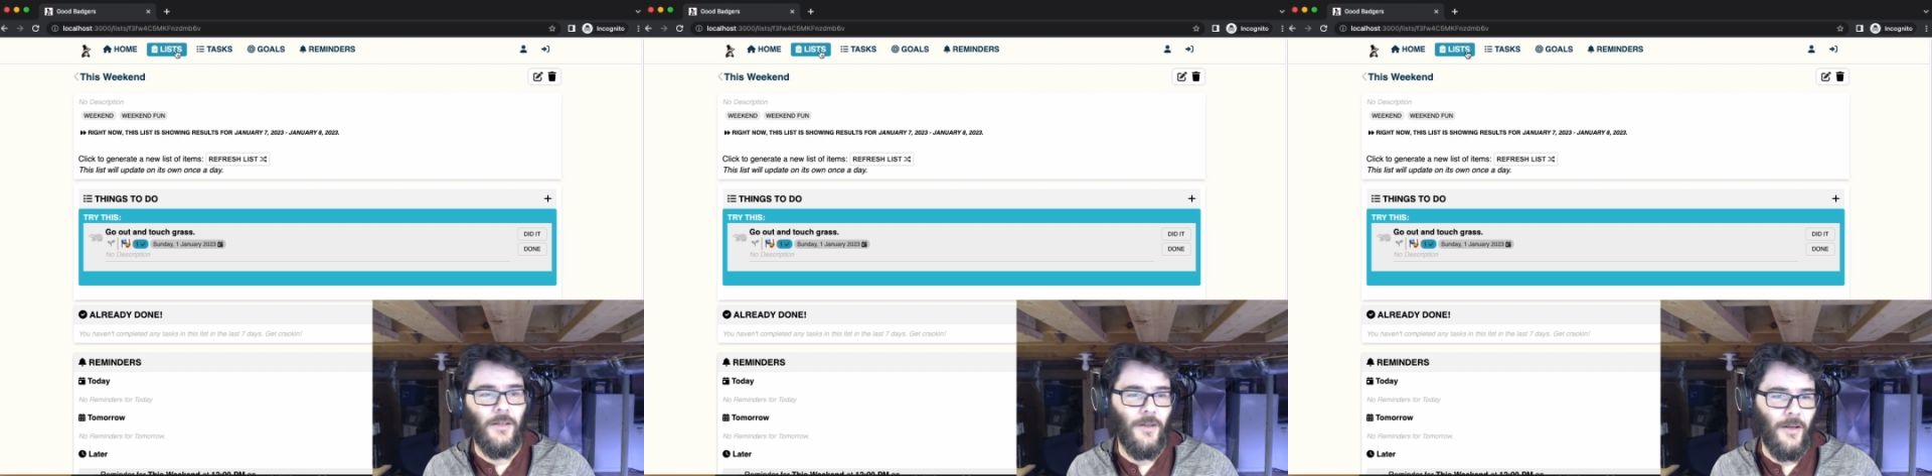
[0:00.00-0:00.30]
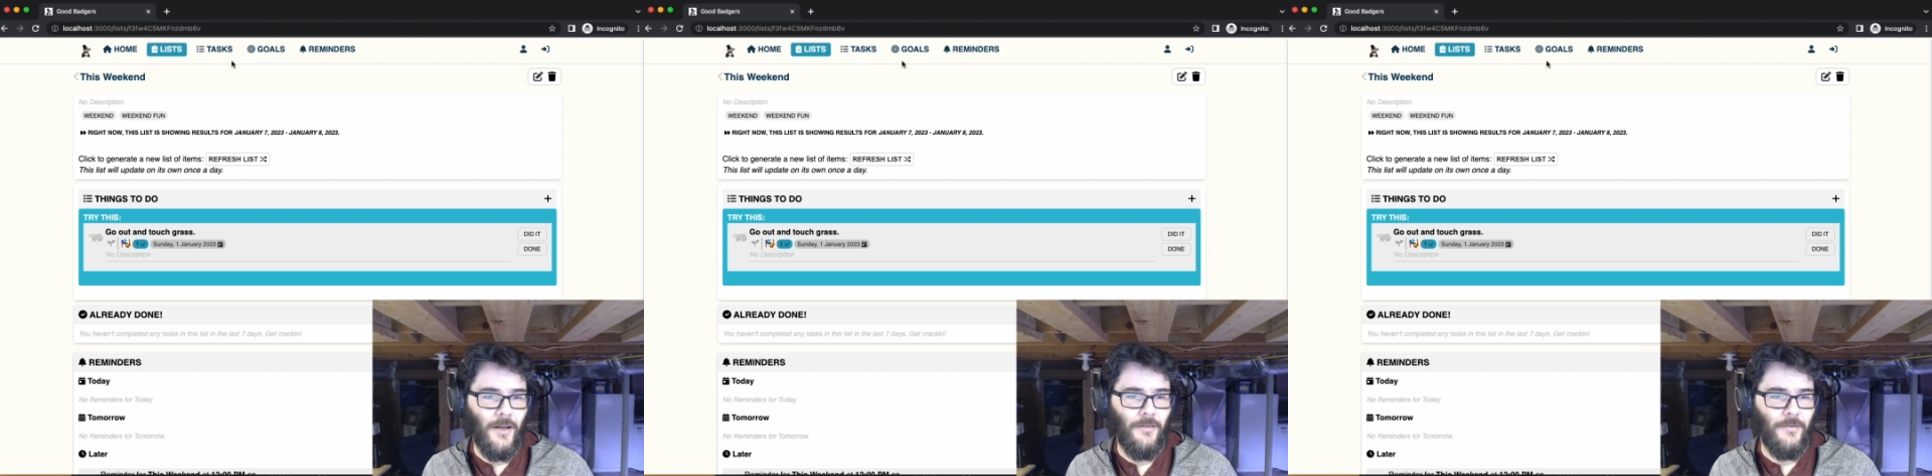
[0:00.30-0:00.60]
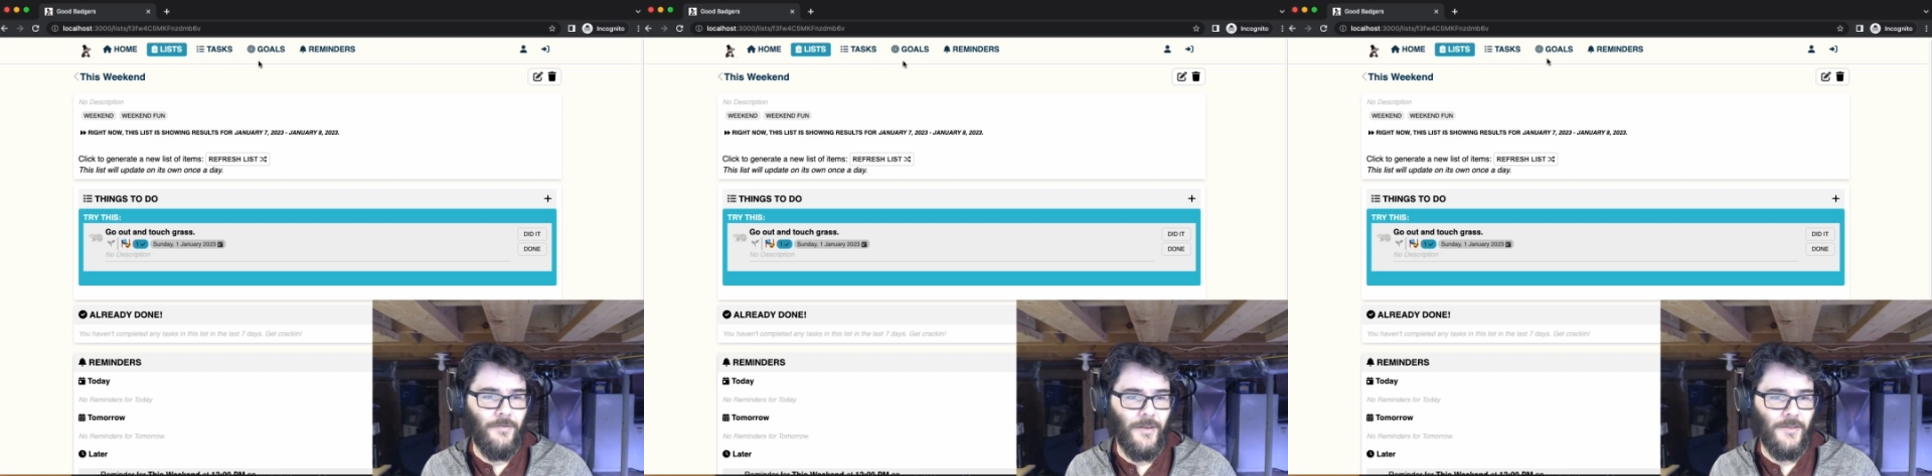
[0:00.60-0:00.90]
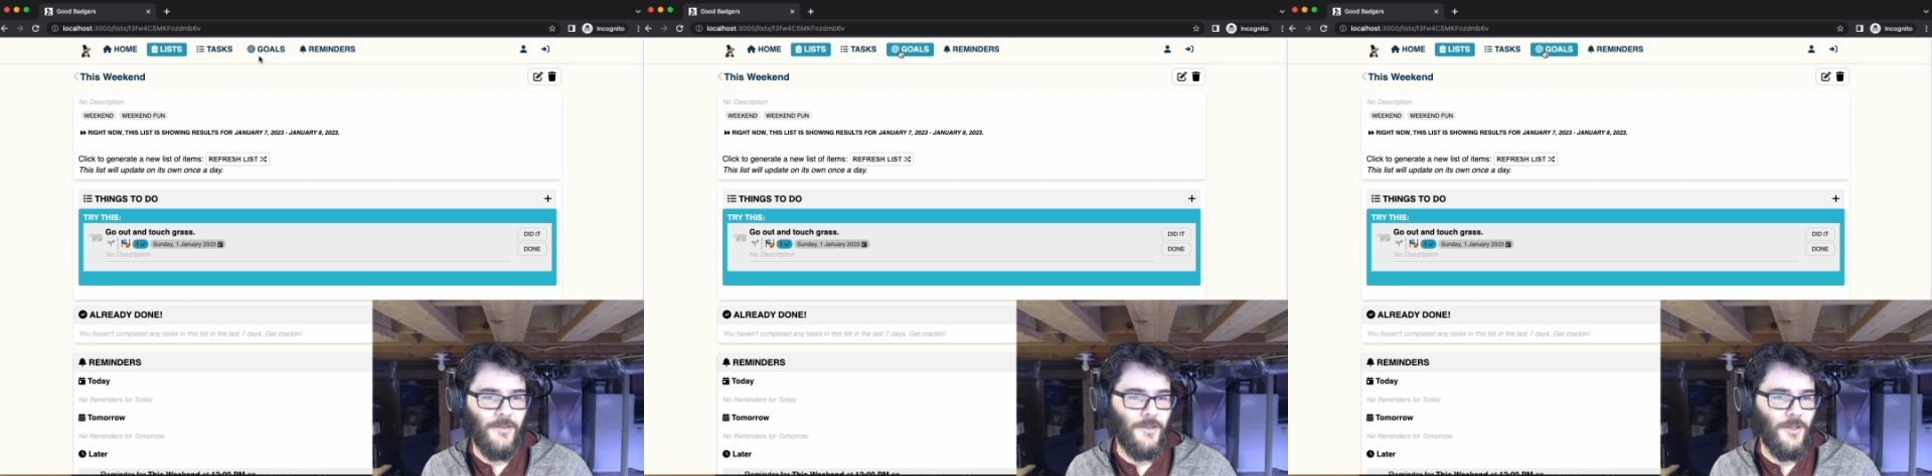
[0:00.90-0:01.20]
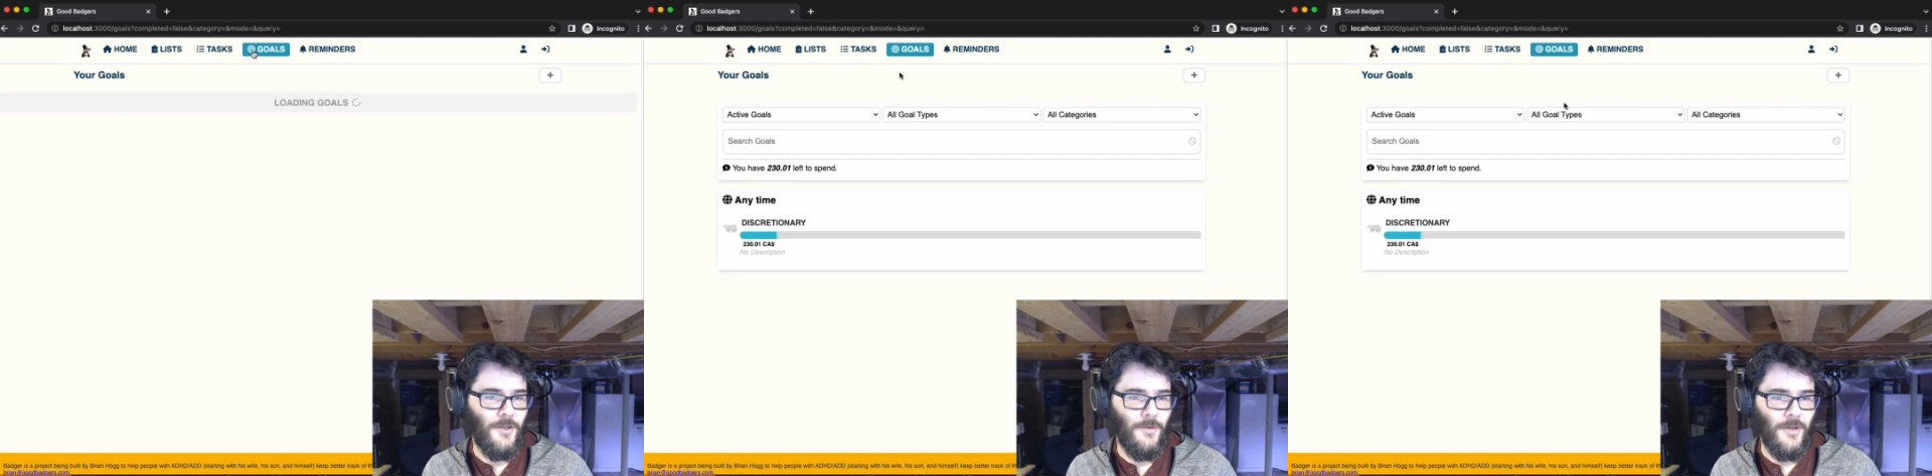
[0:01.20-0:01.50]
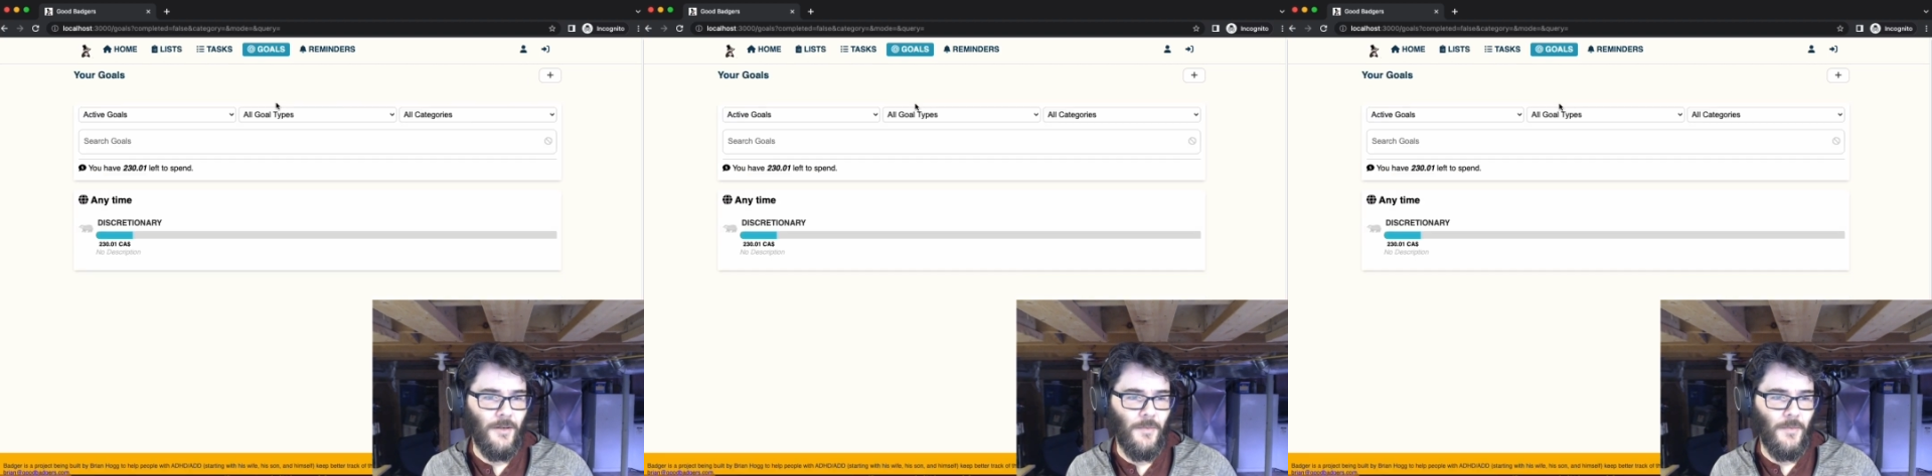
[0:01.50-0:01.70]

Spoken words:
not a fixed to-do thing,